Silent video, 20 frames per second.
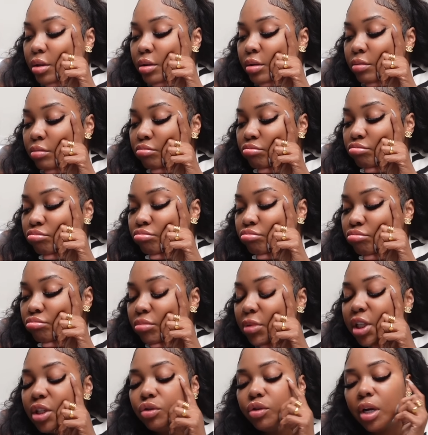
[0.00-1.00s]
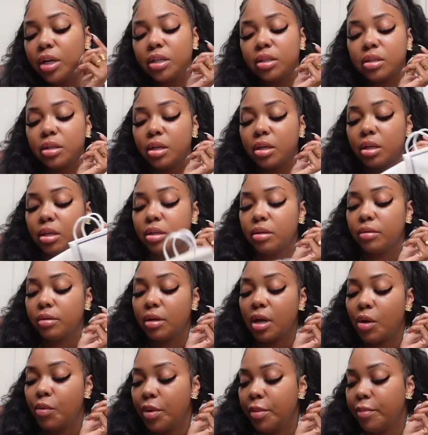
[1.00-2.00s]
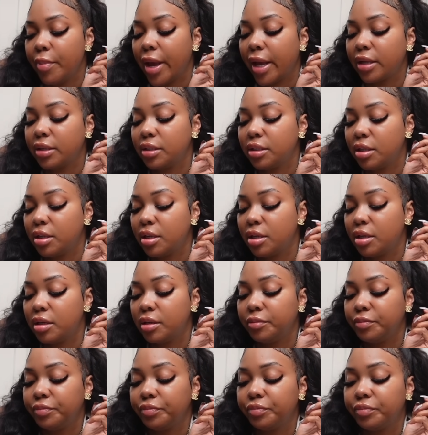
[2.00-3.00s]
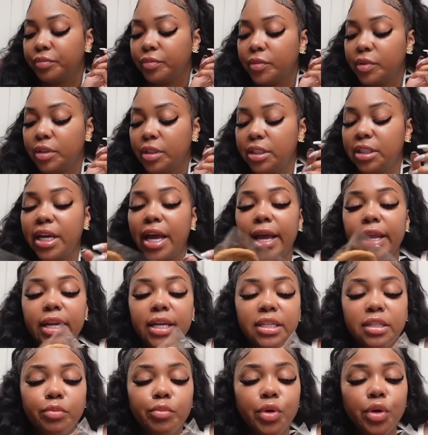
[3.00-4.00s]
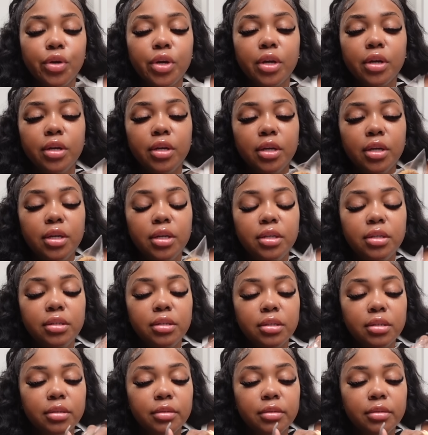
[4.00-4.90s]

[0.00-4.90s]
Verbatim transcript: Hmm, let's try this cookie. I went back to Tiny's Milk and Cookies,